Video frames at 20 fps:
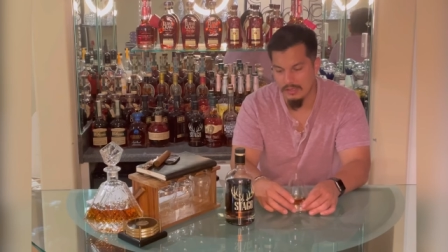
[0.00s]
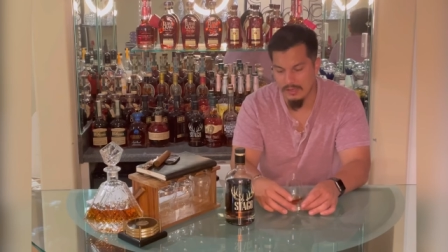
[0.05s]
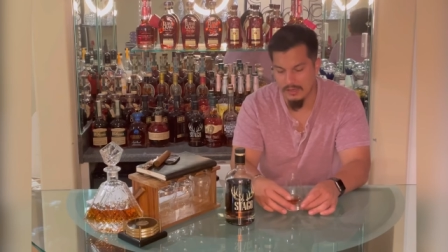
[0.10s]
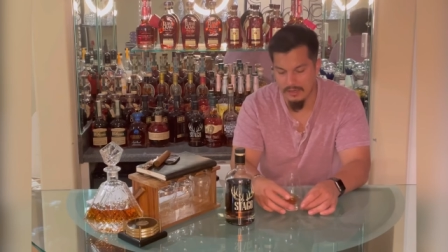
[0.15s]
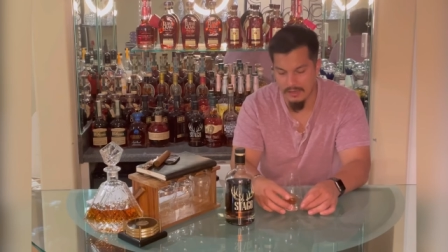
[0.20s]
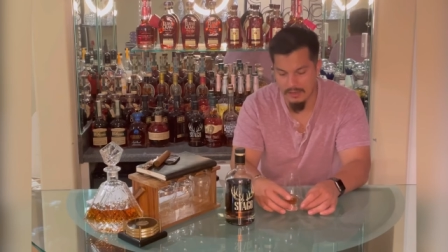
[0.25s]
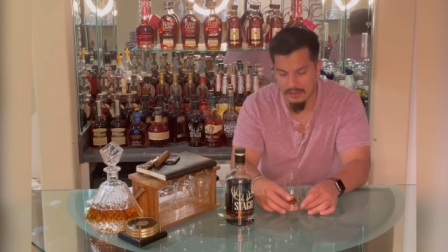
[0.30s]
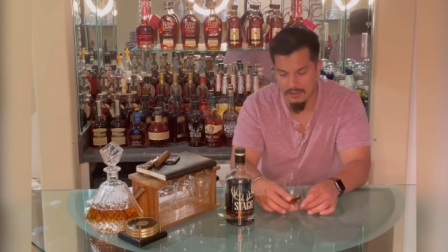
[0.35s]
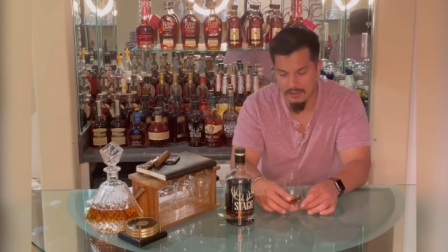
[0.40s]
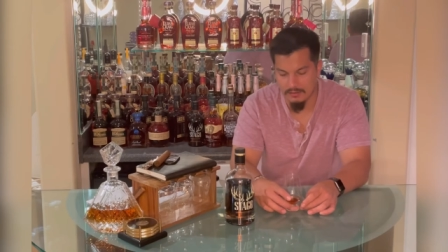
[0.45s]

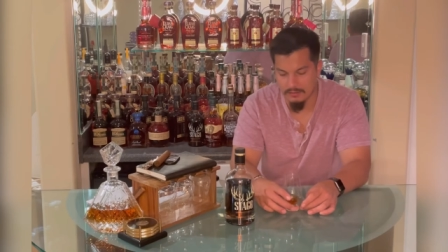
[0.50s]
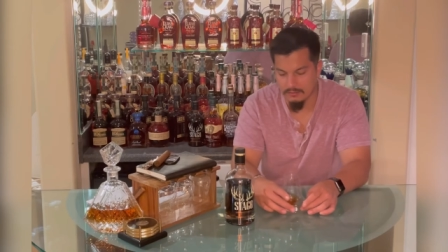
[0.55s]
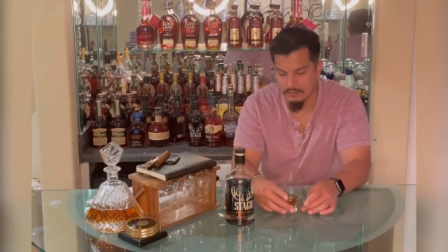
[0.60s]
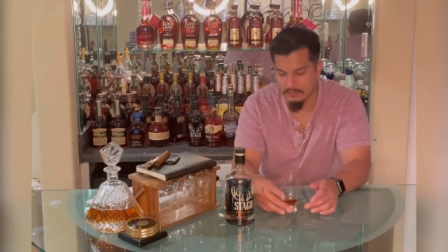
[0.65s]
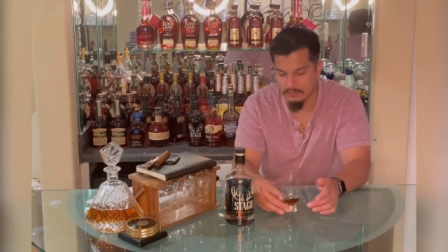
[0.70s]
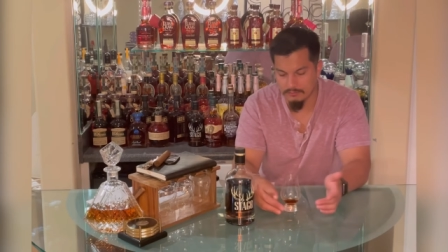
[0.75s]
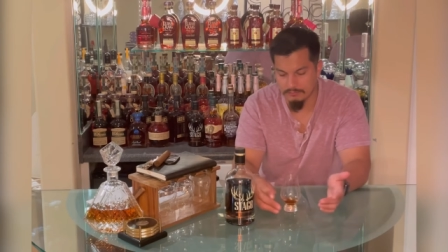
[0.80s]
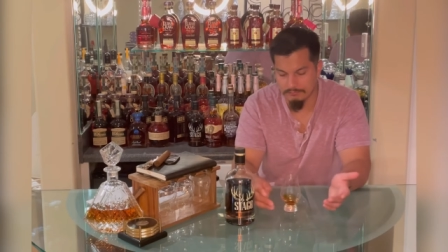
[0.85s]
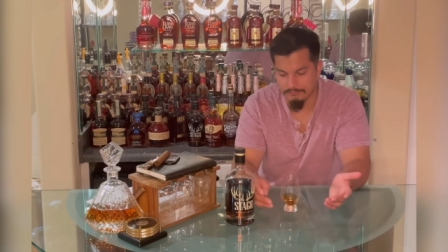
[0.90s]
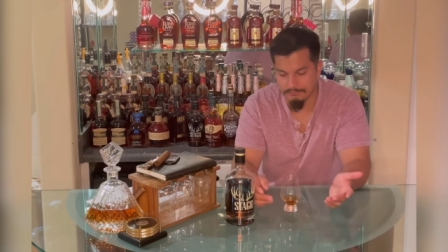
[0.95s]
And
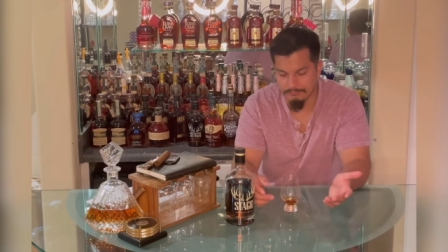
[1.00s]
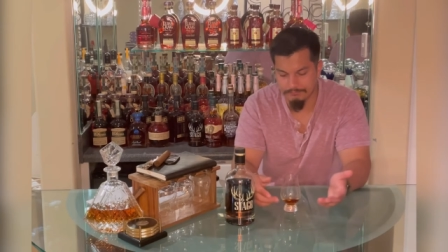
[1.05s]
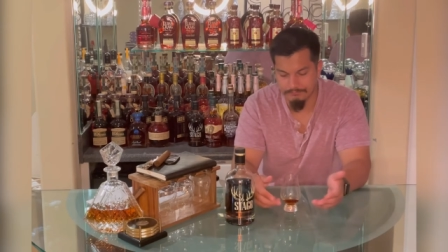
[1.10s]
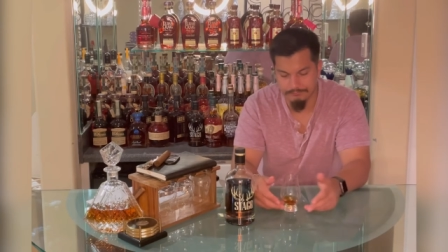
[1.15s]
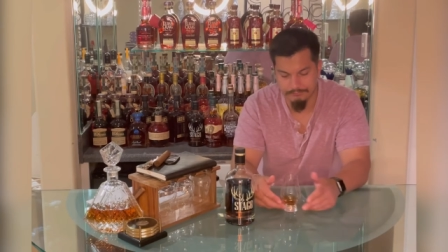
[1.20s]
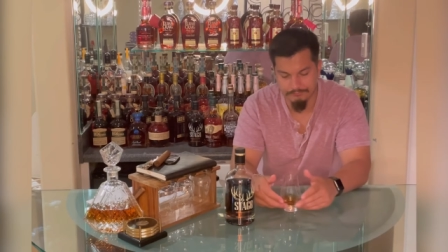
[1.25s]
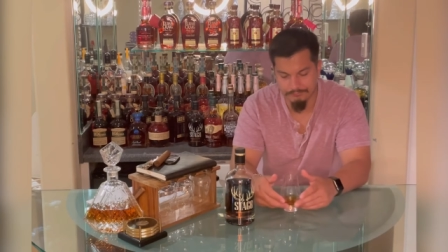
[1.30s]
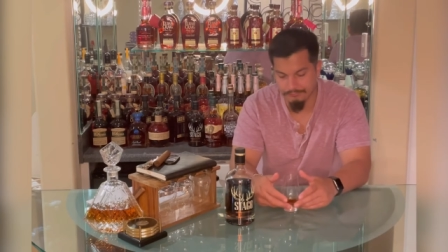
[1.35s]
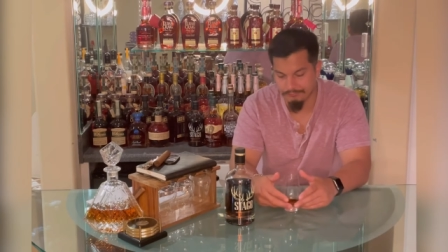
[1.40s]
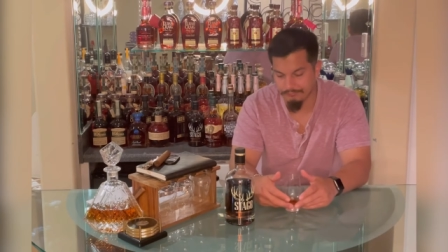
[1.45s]

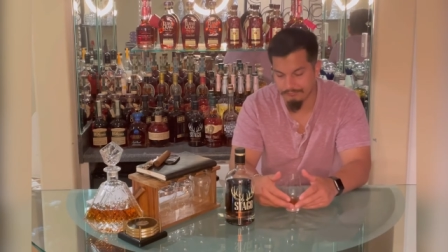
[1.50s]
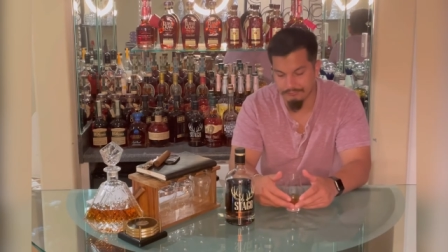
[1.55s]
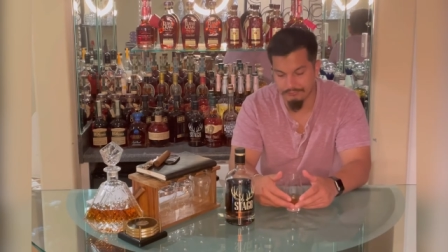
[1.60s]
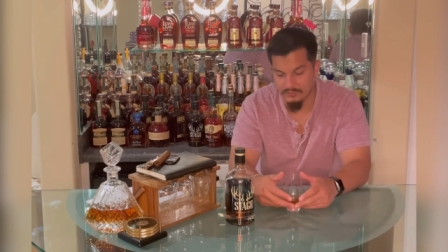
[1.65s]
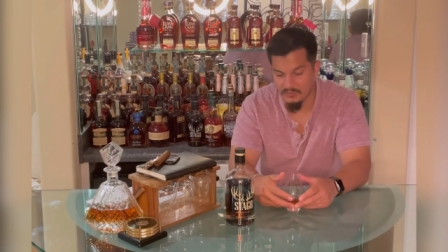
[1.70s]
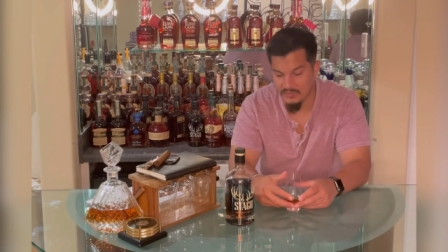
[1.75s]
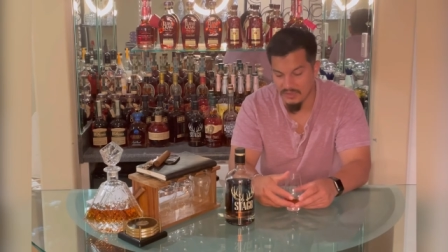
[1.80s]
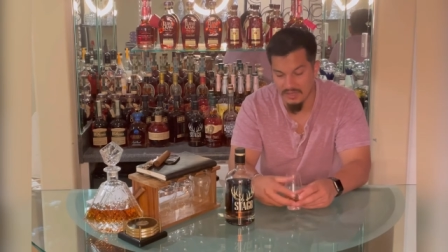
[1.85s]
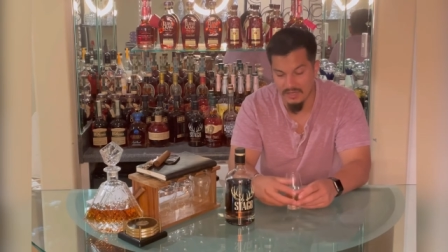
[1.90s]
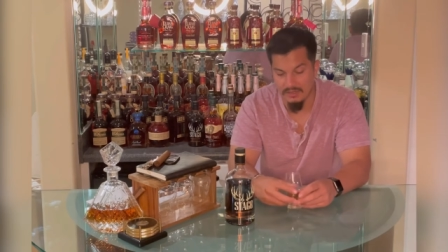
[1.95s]

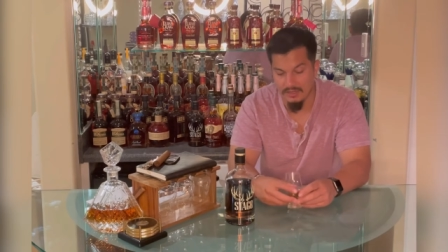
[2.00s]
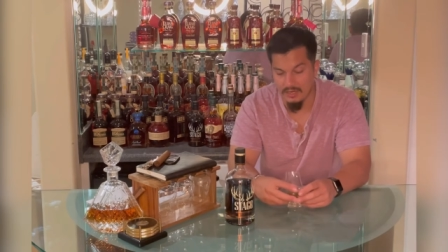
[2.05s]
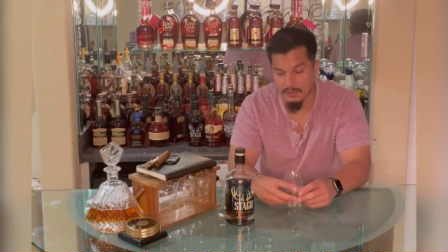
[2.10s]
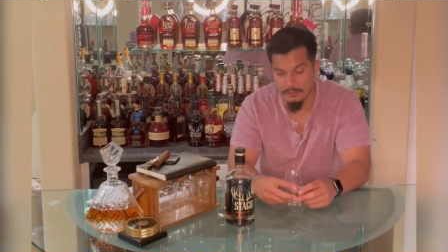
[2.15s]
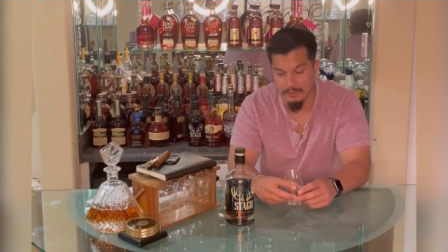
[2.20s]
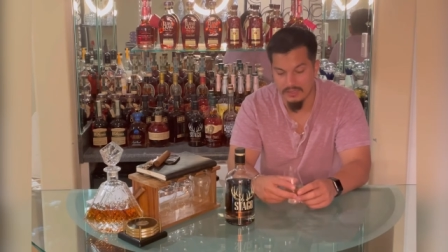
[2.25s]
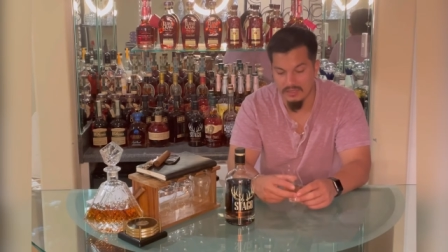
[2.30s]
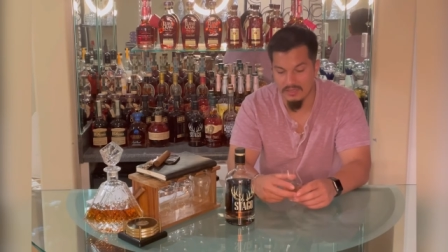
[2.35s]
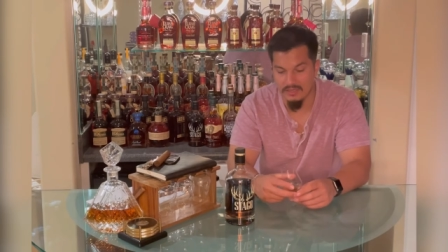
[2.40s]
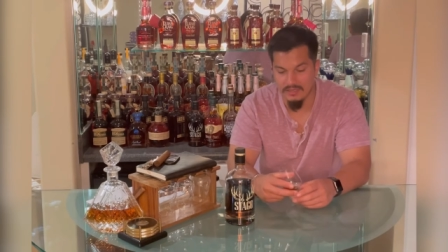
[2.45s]
yeah, I
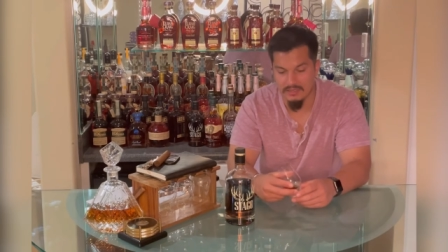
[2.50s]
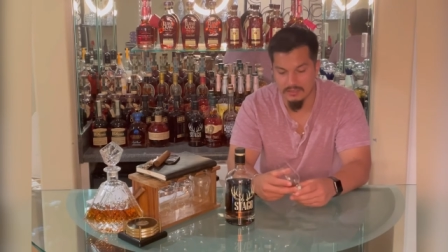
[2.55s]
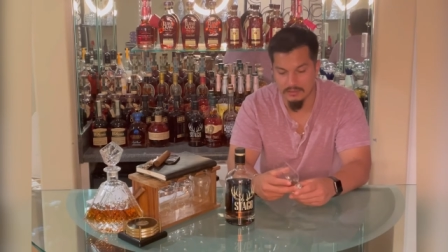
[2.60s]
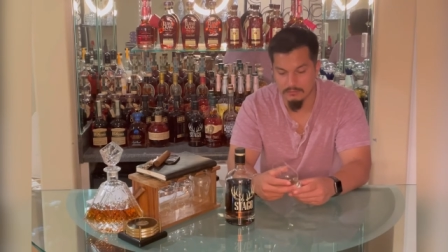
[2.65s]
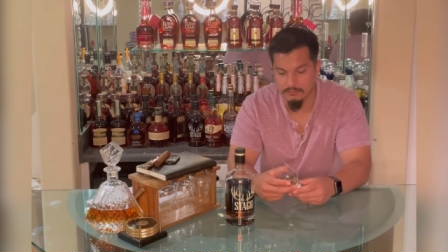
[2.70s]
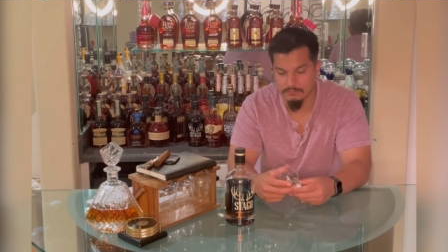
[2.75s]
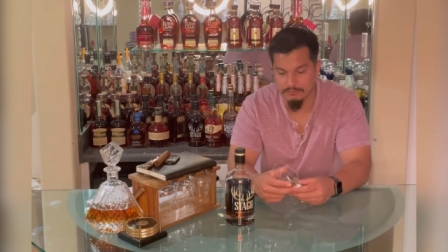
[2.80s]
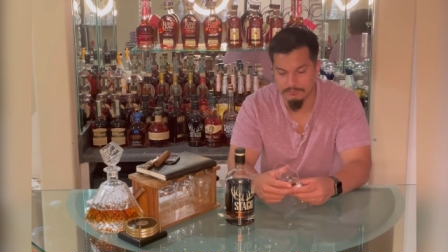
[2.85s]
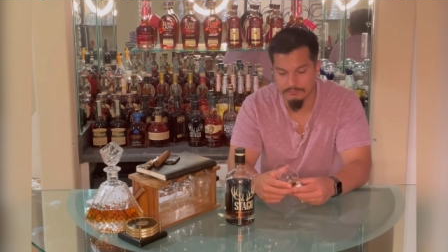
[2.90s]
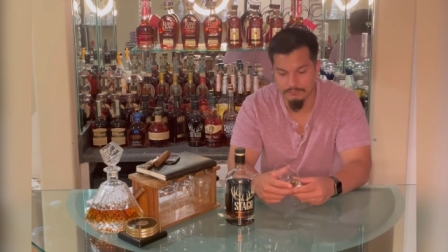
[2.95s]
really like
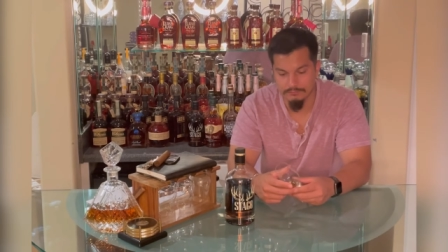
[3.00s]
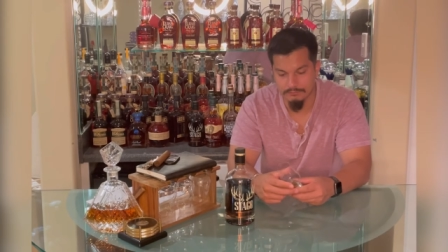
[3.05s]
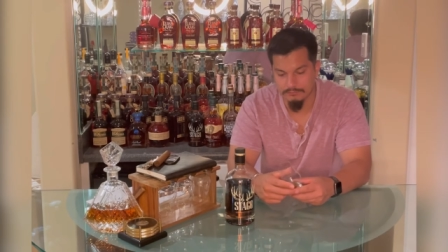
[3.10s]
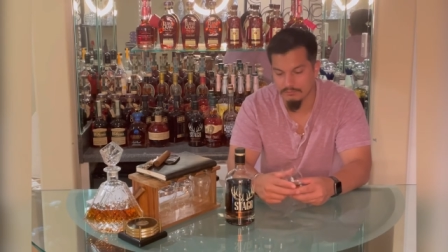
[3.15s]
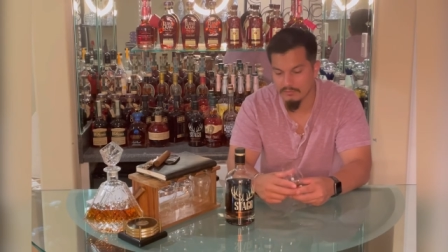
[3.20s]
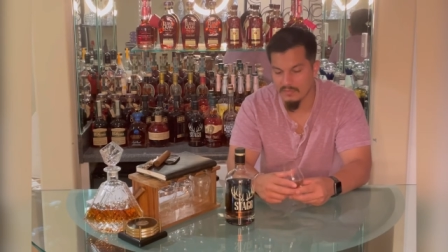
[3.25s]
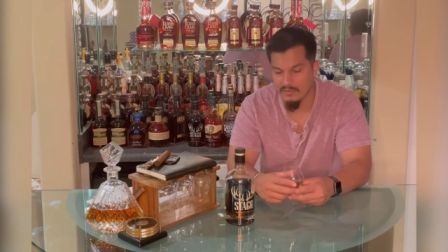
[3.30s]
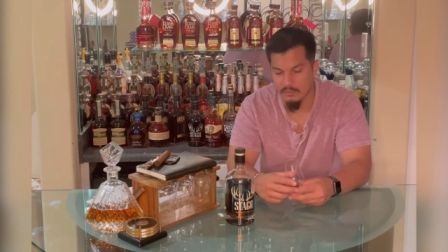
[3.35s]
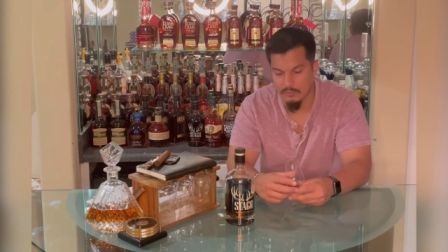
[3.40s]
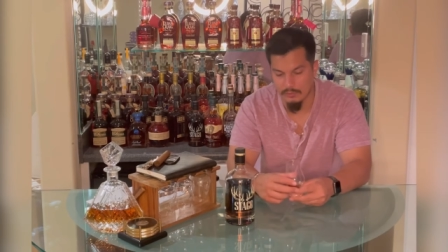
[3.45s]
it.
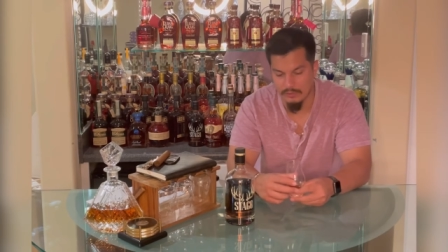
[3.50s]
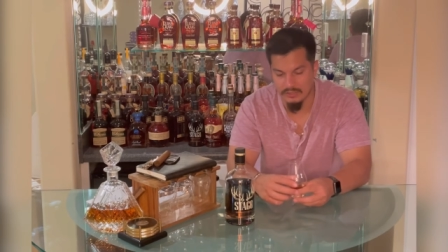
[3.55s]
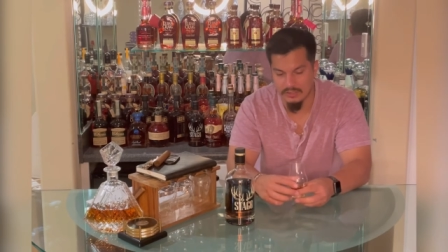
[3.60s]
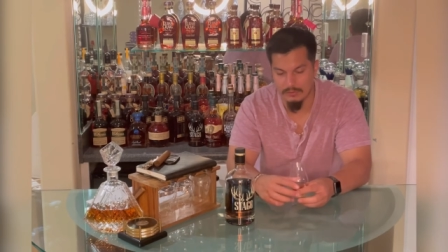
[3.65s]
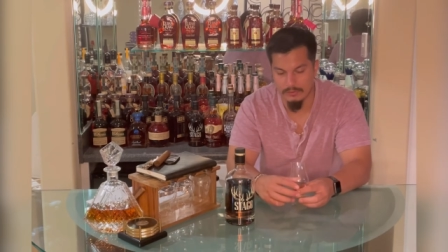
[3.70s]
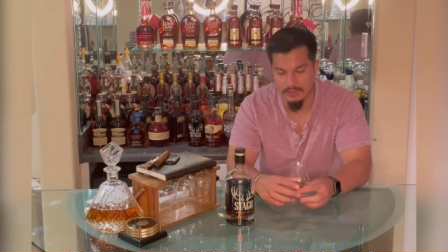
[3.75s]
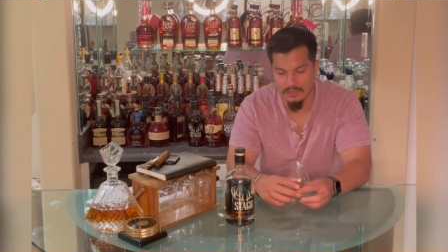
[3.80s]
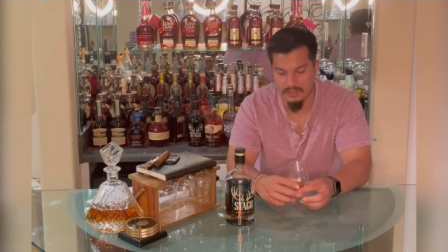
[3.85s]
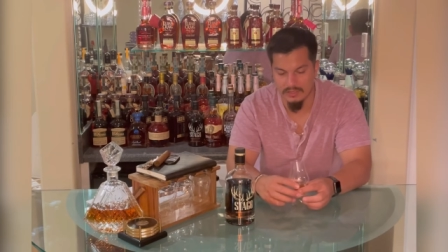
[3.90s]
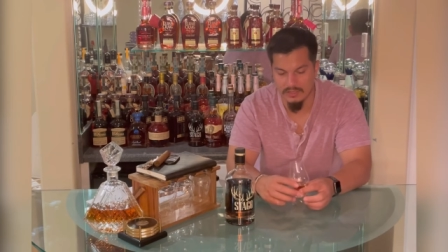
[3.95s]
Really,
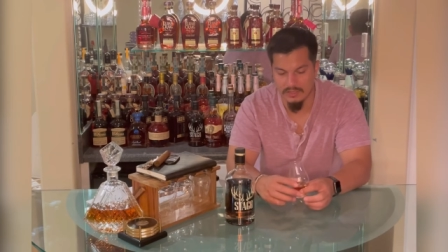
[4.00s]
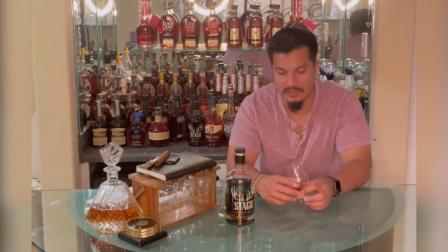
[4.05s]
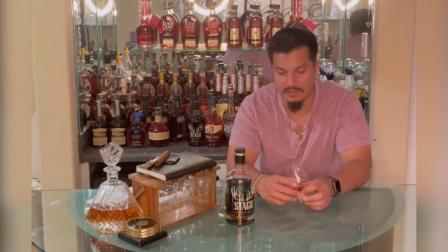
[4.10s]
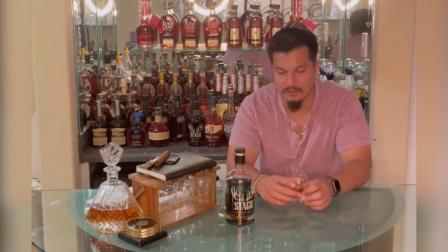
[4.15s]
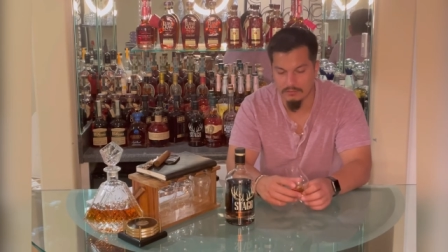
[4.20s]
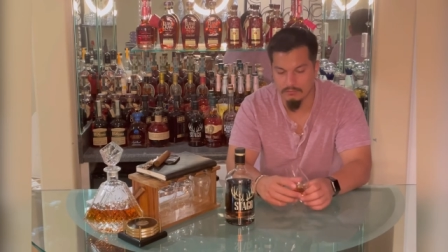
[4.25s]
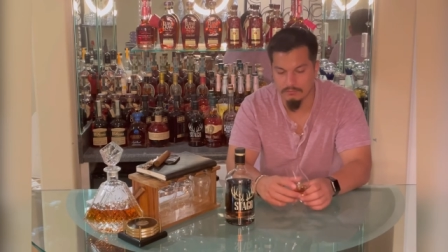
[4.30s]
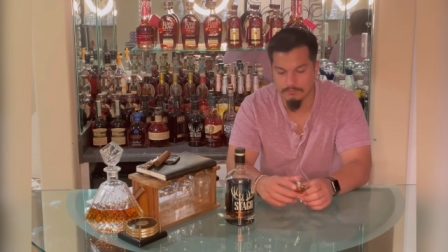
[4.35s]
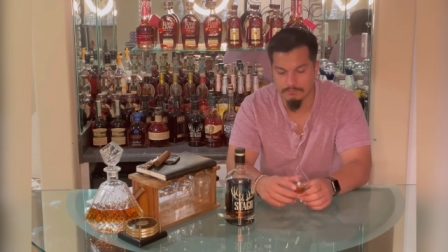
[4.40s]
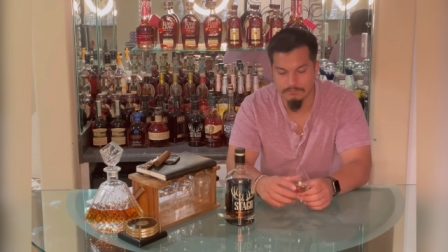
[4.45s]
really like
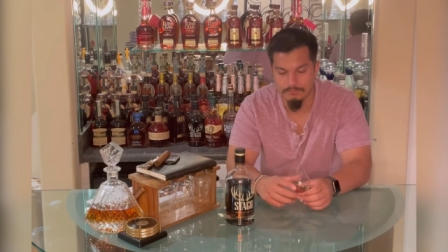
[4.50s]
it.